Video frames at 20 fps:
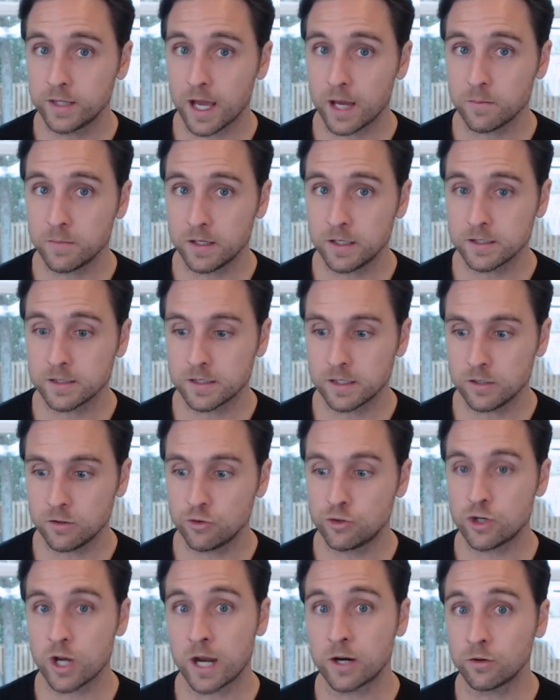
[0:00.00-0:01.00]
that means that you
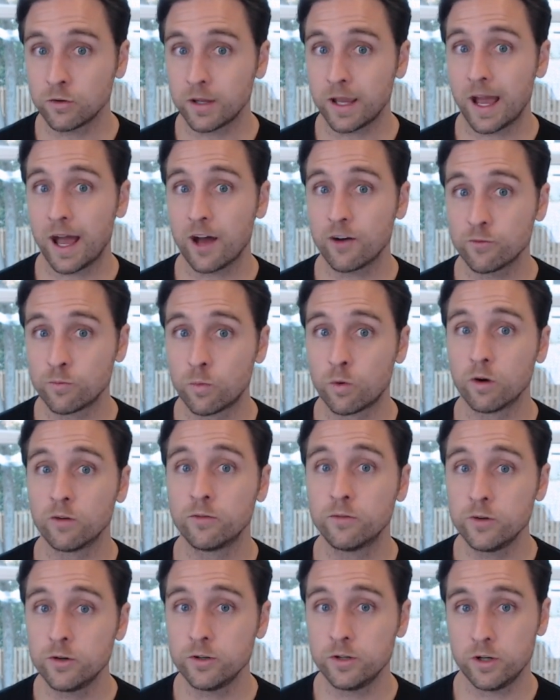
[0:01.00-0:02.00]
generally have more
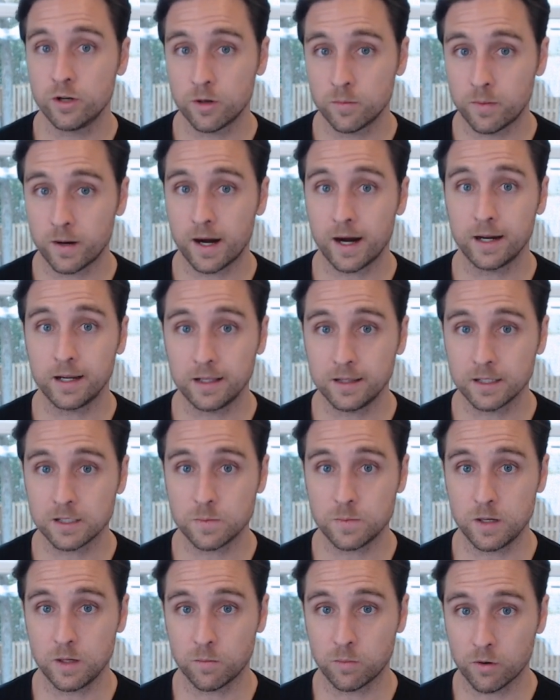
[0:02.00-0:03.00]
food in your body that's
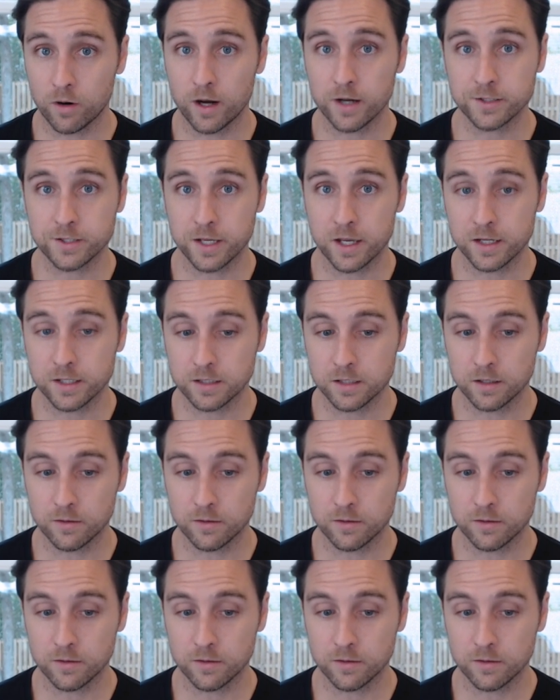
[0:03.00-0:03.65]
being processed.